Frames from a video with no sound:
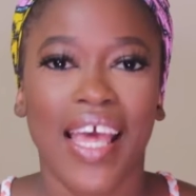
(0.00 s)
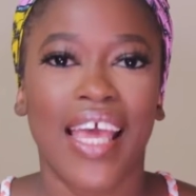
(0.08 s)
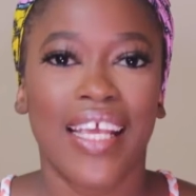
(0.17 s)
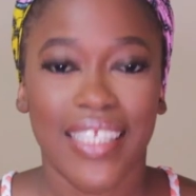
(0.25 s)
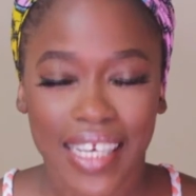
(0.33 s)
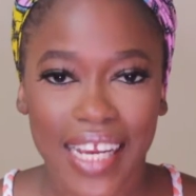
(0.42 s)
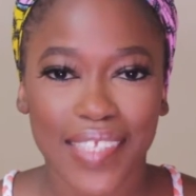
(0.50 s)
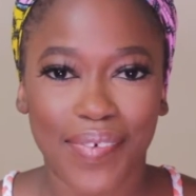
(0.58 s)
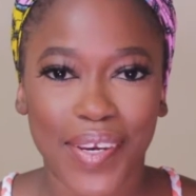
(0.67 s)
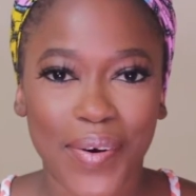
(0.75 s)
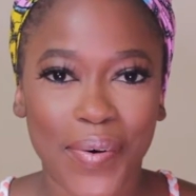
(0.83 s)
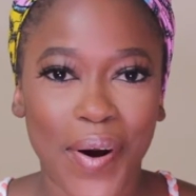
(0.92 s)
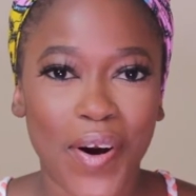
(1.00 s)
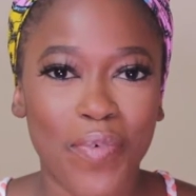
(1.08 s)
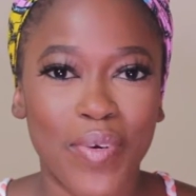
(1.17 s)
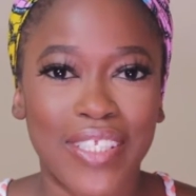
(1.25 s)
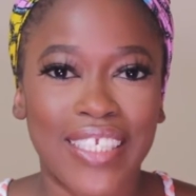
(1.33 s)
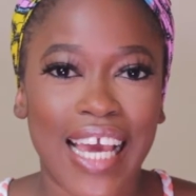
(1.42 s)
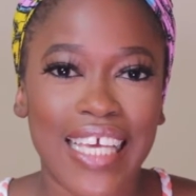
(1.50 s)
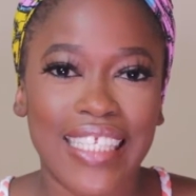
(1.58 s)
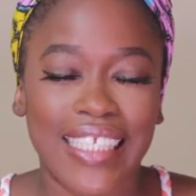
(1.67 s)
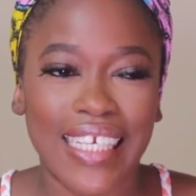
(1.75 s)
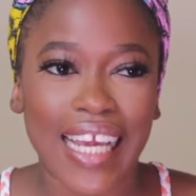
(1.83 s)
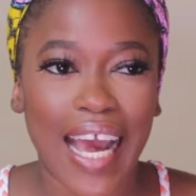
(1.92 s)
In today's video, I'll be
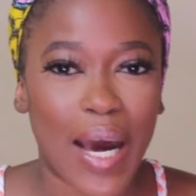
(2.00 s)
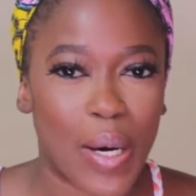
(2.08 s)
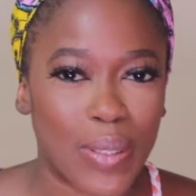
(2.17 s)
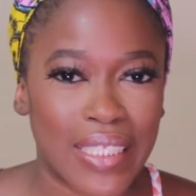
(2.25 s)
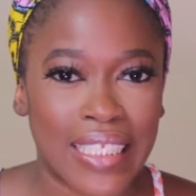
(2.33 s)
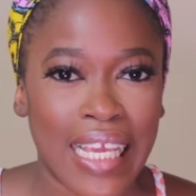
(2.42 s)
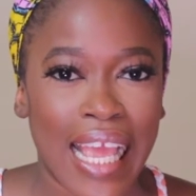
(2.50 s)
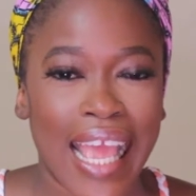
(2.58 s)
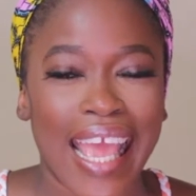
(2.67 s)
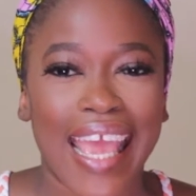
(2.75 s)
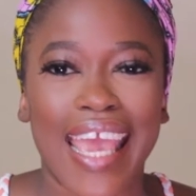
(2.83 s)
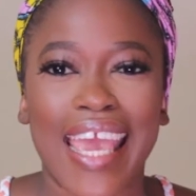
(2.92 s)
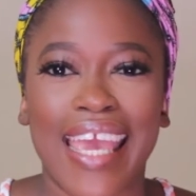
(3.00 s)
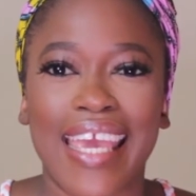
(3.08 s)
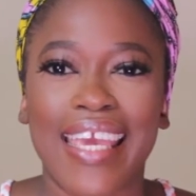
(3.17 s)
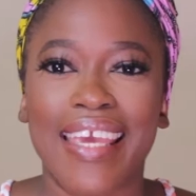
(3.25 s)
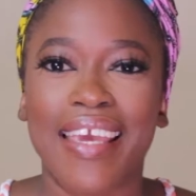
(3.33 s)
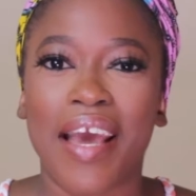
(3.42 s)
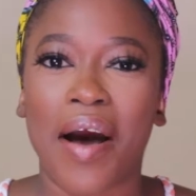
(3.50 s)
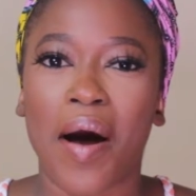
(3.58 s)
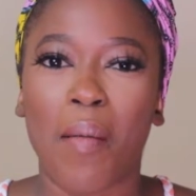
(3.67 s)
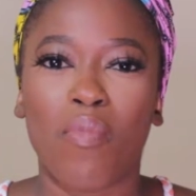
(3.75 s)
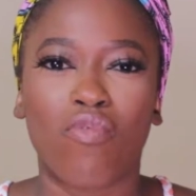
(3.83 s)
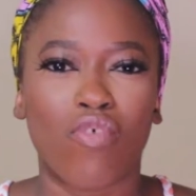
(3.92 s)
testing out a
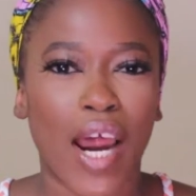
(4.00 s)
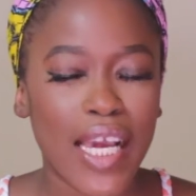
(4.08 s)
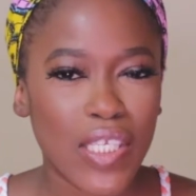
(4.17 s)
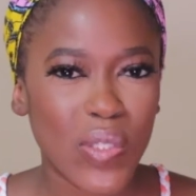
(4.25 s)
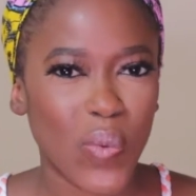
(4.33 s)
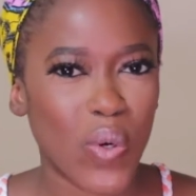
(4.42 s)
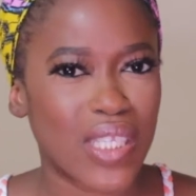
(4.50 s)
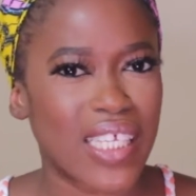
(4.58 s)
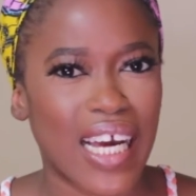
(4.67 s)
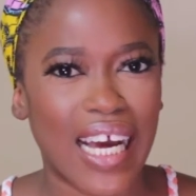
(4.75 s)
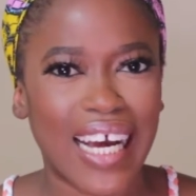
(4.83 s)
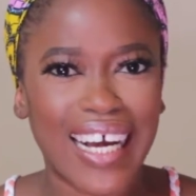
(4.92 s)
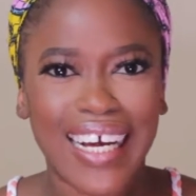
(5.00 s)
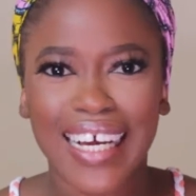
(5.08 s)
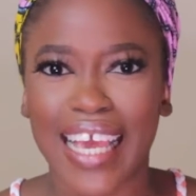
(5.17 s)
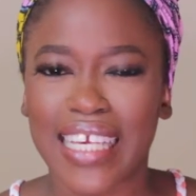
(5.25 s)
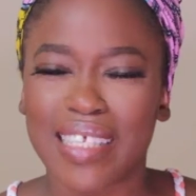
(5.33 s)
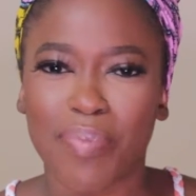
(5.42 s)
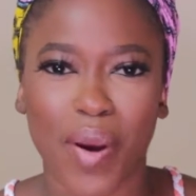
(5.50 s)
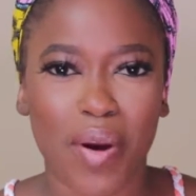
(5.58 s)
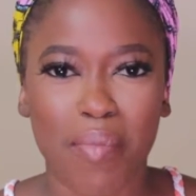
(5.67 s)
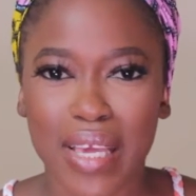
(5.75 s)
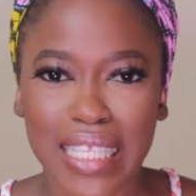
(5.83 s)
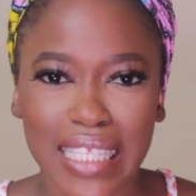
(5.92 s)
rice water
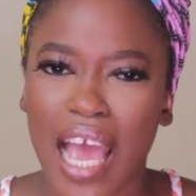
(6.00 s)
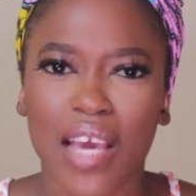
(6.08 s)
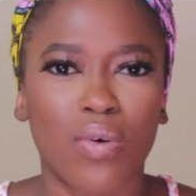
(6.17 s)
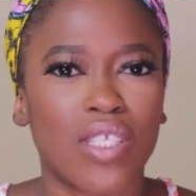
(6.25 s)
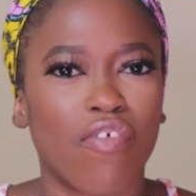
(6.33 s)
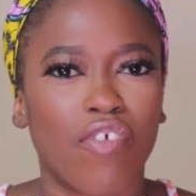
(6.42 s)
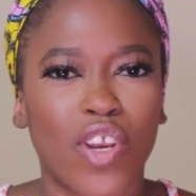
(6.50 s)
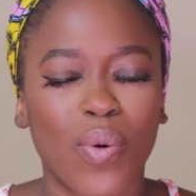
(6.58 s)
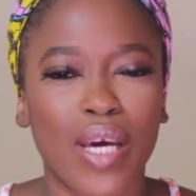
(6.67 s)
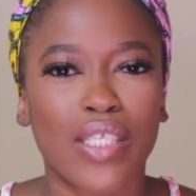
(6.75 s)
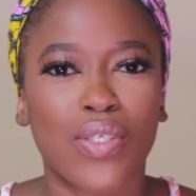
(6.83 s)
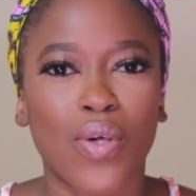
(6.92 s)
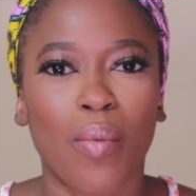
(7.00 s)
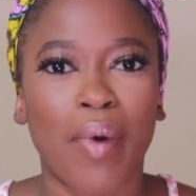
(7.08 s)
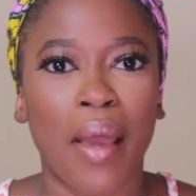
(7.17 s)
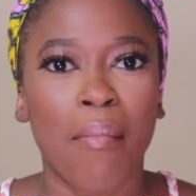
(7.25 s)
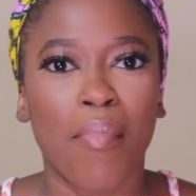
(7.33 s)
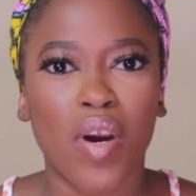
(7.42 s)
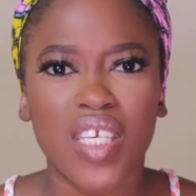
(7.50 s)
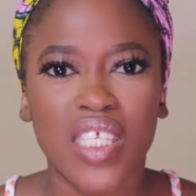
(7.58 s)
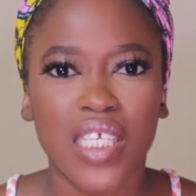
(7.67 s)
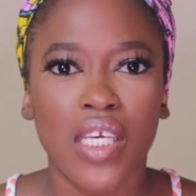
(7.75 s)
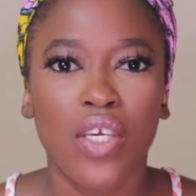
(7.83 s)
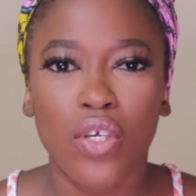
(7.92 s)
experiment. It was a video I saw by
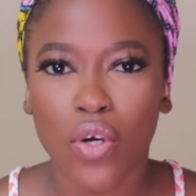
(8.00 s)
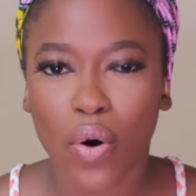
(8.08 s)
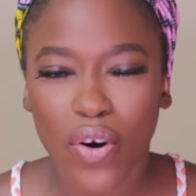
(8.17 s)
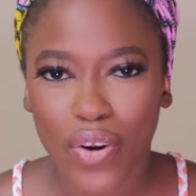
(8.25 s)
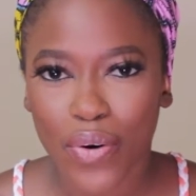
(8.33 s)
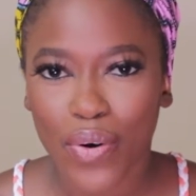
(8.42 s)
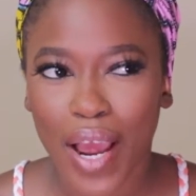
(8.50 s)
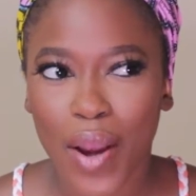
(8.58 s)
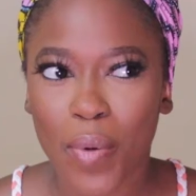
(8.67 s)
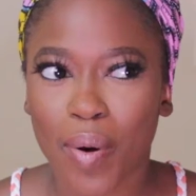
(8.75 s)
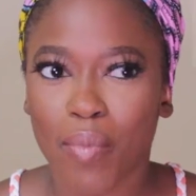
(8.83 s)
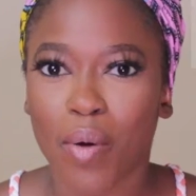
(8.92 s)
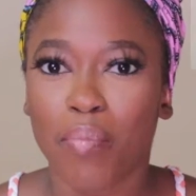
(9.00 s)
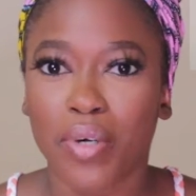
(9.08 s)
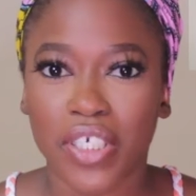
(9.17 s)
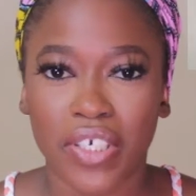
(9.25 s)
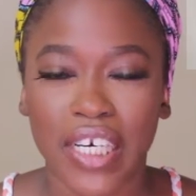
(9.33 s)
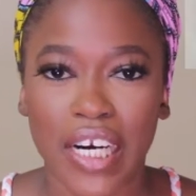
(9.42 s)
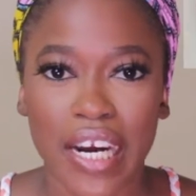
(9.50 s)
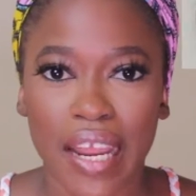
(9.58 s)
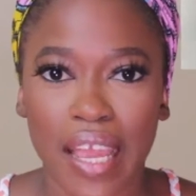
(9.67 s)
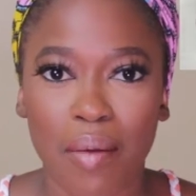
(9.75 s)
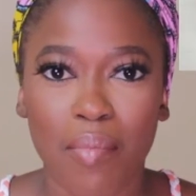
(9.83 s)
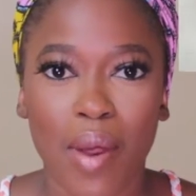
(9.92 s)
Mercy Gono. I hope I'm not butchering her
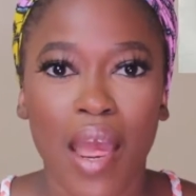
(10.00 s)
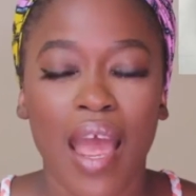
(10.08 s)
name.